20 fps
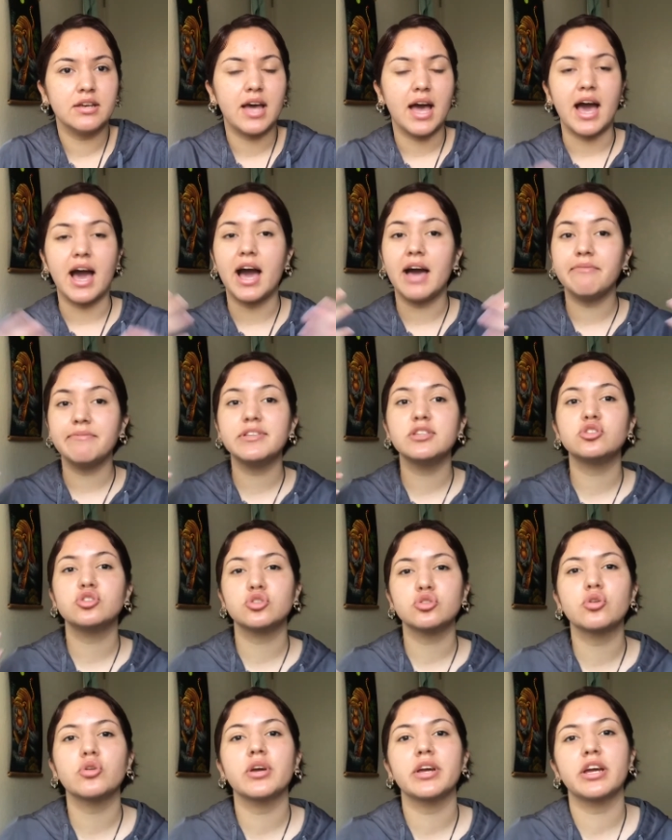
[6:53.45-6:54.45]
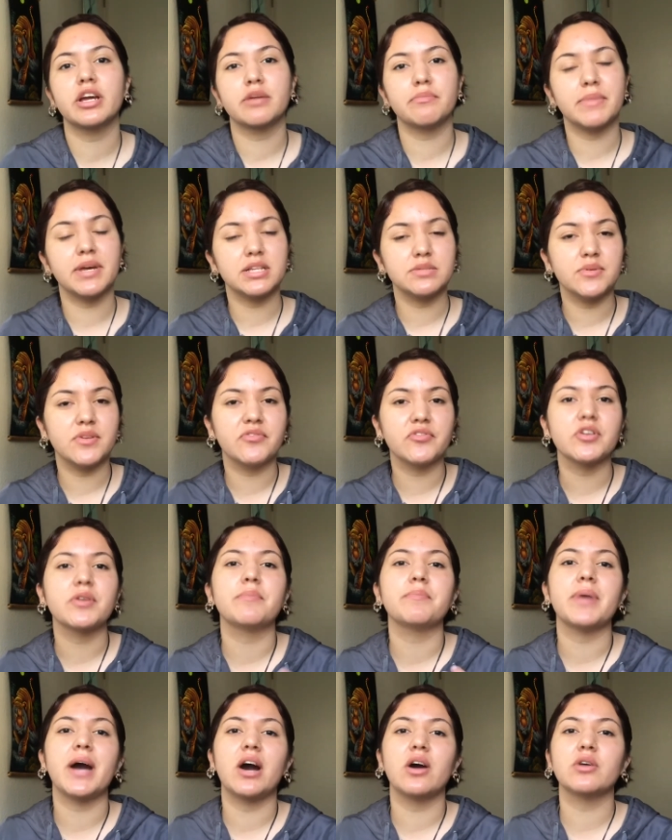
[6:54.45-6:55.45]
having short hair makes me feel
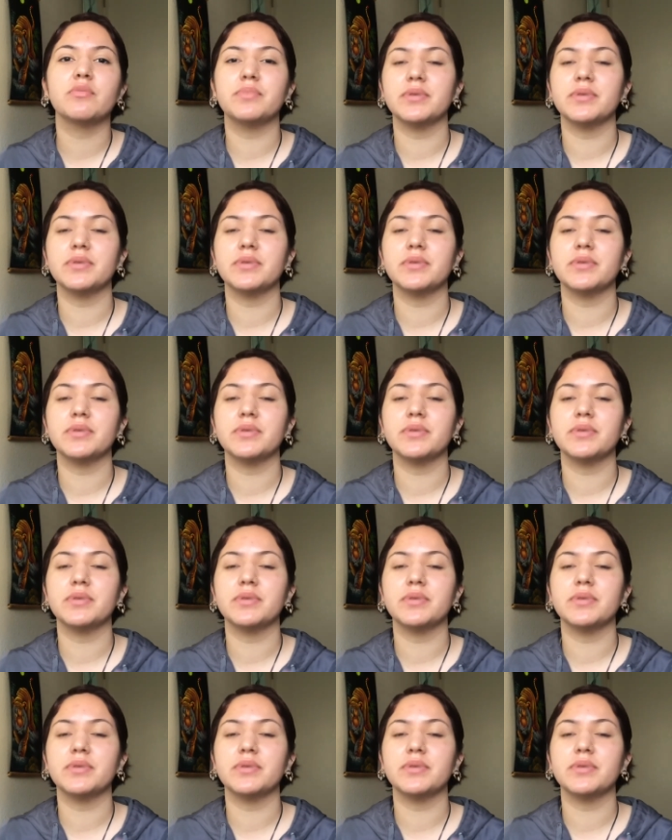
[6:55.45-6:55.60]
empowered